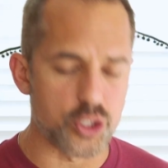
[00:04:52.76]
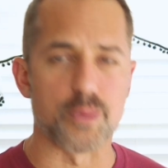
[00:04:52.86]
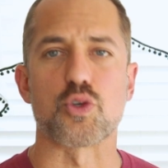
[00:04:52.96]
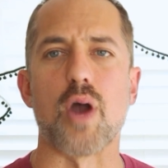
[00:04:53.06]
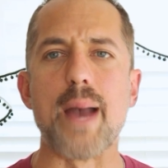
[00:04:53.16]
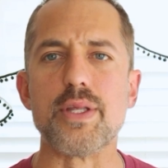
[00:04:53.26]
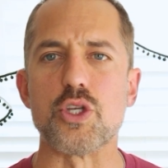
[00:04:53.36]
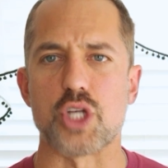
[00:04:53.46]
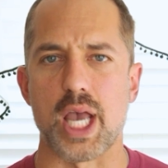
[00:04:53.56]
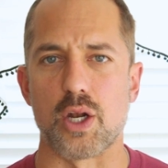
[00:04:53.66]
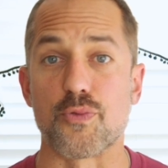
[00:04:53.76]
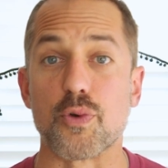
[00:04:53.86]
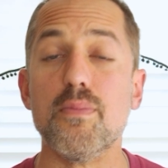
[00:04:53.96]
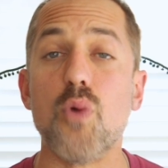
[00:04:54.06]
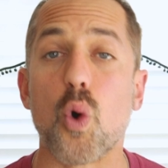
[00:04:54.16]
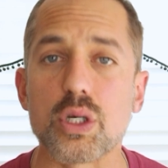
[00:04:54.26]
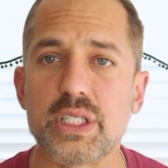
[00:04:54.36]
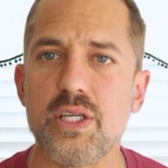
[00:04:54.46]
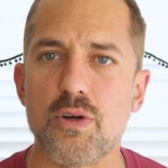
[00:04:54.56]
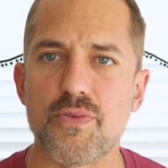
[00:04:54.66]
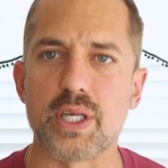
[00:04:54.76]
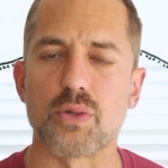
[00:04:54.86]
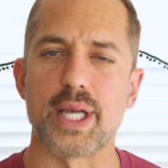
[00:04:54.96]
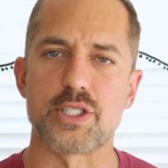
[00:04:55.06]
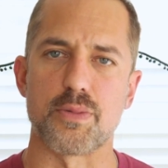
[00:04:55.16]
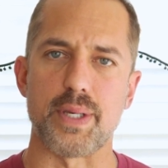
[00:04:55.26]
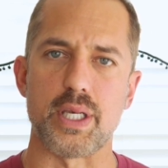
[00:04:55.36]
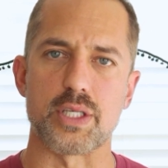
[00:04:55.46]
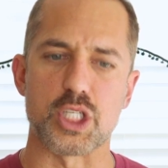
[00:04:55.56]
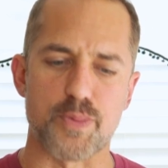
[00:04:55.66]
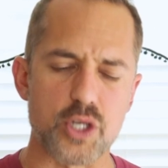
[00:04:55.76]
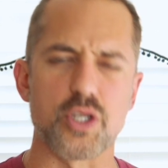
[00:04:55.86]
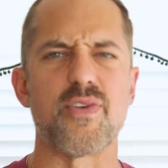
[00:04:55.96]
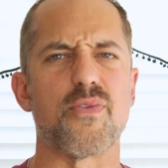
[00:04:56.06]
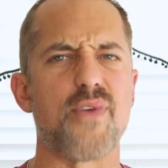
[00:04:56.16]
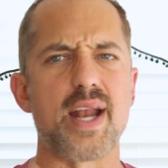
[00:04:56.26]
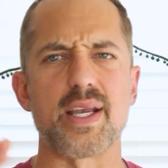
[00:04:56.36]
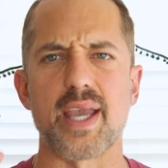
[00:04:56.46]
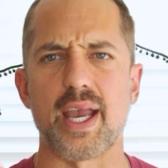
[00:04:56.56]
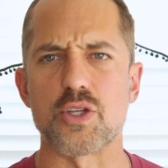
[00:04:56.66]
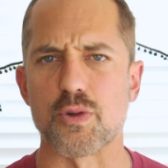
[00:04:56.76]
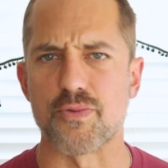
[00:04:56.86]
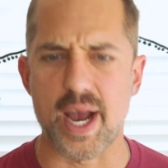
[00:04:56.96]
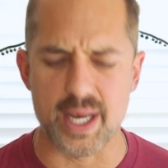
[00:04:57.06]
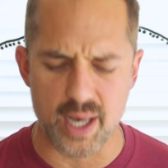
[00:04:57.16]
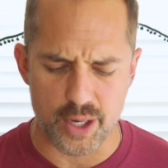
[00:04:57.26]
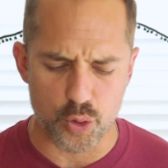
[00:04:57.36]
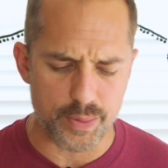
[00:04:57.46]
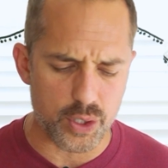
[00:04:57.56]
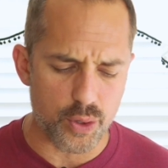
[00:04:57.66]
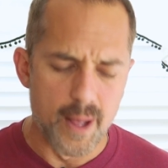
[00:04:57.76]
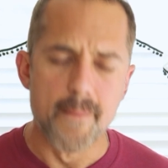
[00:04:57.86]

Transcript: subscribe to the channel for more keto vegan recipes, especially if you're fighting cancer, fighting autoimmune.